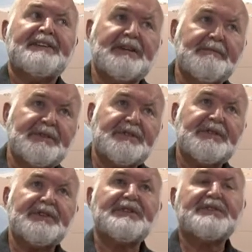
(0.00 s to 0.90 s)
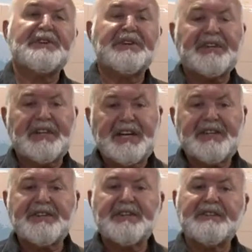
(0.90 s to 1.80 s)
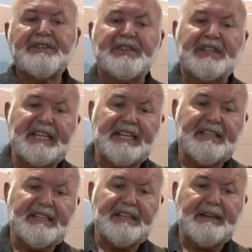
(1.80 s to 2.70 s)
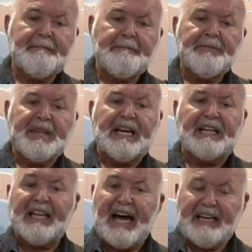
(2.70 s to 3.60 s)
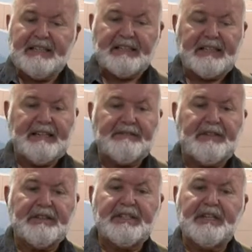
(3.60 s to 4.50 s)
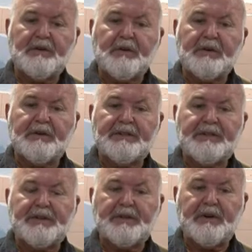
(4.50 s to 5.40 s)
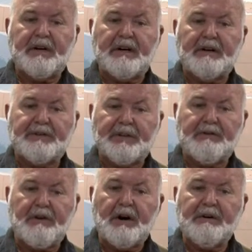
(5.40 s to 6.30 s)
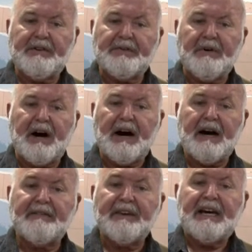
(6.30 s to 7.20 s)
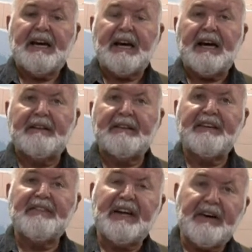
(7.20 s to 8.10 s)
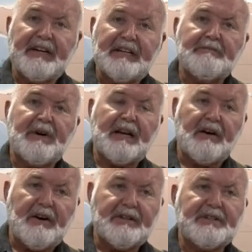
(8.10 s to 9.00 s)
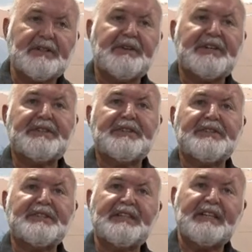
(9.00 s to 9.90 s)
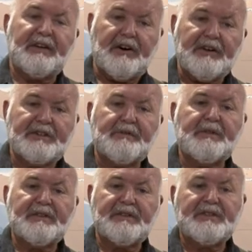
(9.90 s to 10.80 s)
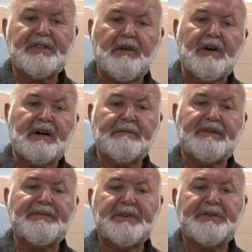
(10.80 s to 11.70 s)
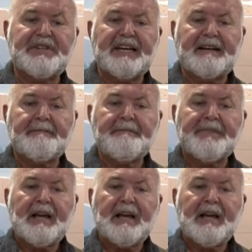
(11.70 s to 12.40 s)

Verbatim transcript: temperature, circulation, salinity, light levels in order to, uh, to grow and thrive. And then they're eaten by larger creatures and then larger ones and so on up the food chain.